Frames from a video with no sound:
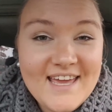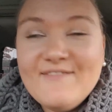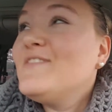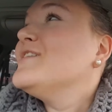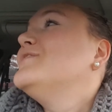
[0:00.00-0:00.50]

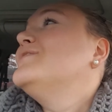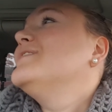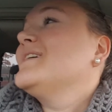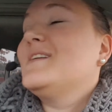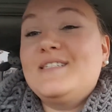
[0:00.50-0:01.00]
Even
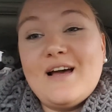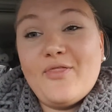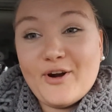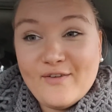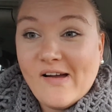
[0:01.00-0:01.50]
though it is now
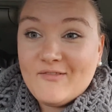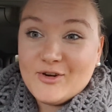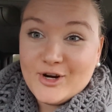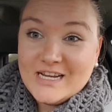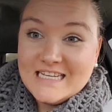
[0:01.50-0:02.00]
35
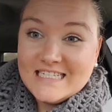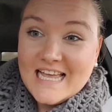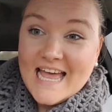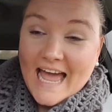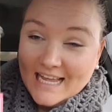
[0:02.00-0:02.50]
degrees
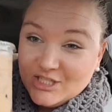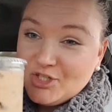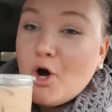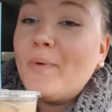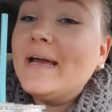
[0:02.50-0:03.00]
and
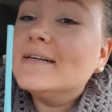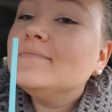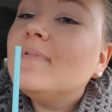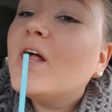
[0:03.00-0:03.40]
snowing,